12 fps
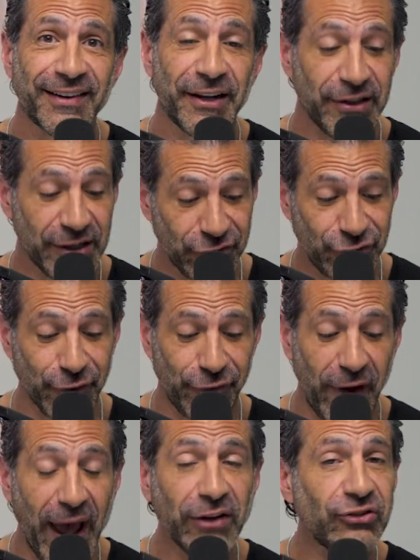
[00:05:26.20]
Unless you're
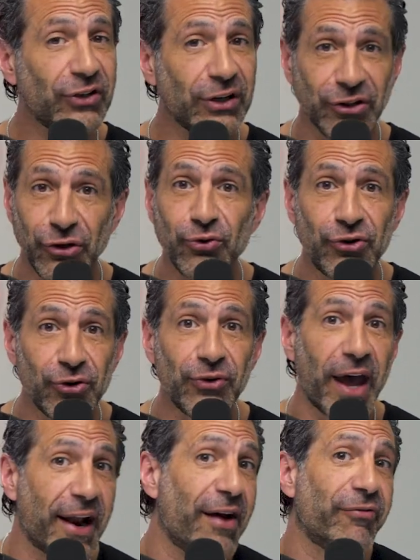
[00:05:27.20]
fasting, you do
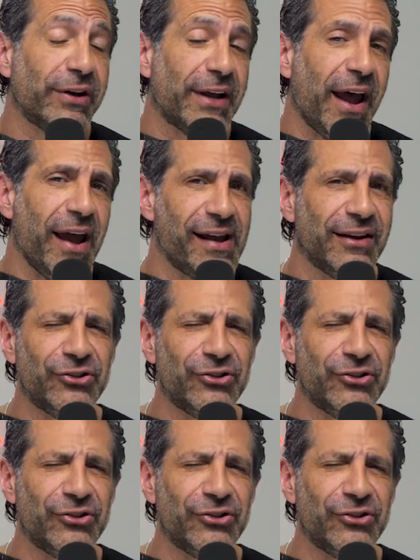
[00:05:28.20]
that every day.